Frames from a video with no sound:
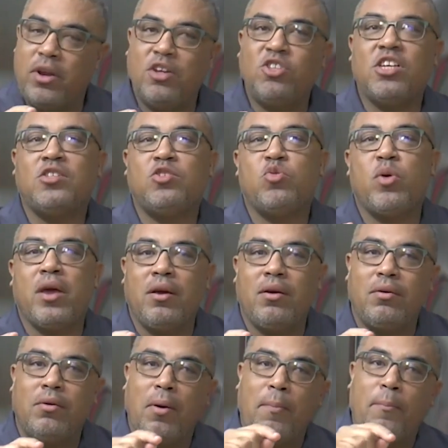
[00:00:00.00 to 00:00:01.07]
not just
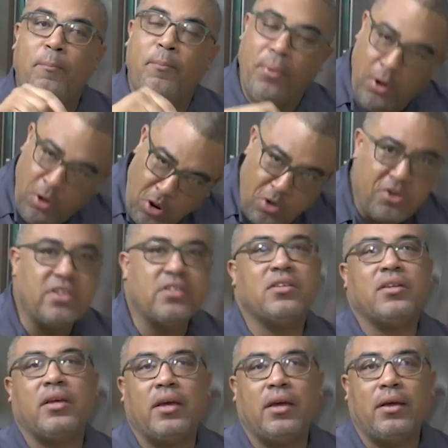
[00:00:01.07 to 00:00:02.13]
doing Pholourie
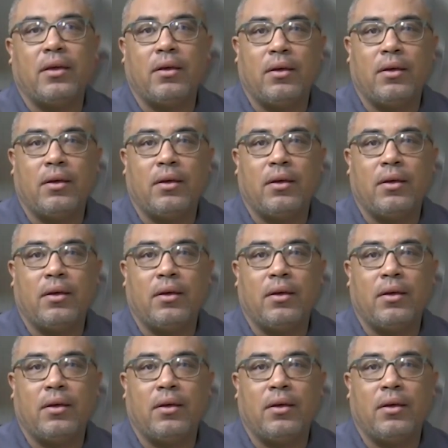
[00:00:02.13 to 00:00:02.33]
today.